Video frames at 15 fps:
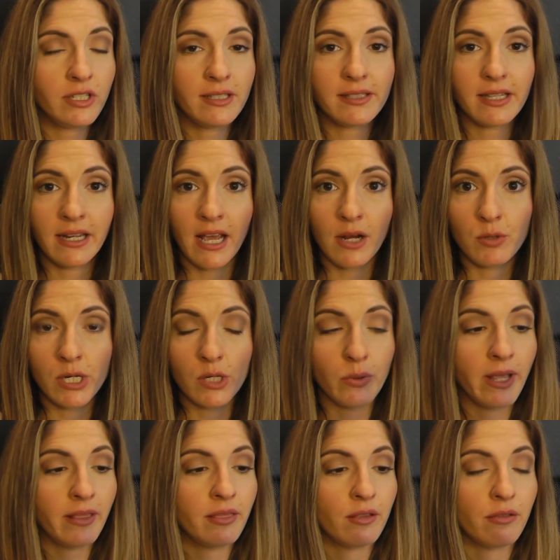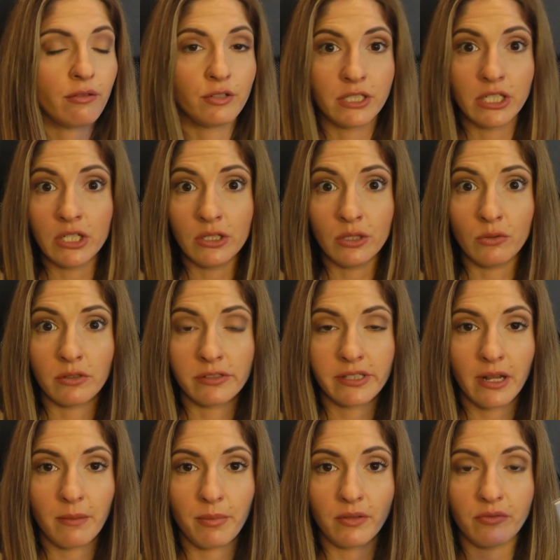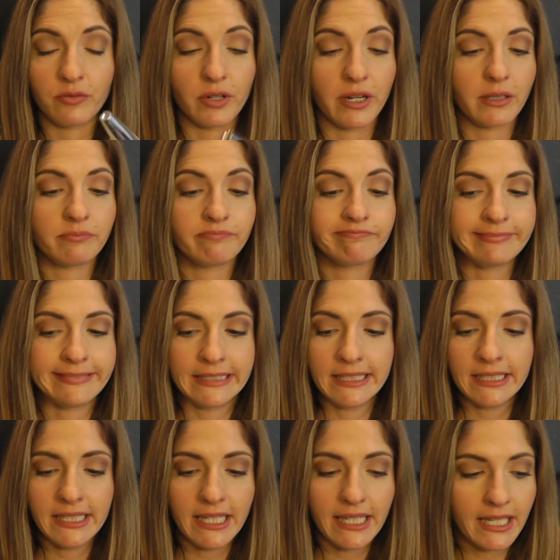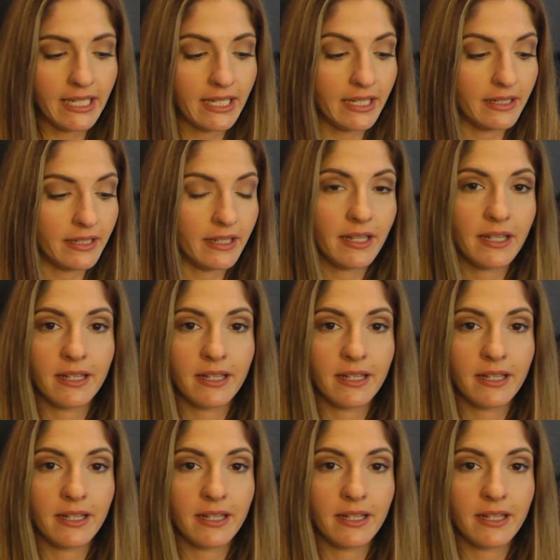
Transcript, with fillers: this and I regret the 13 euros that I paid for it and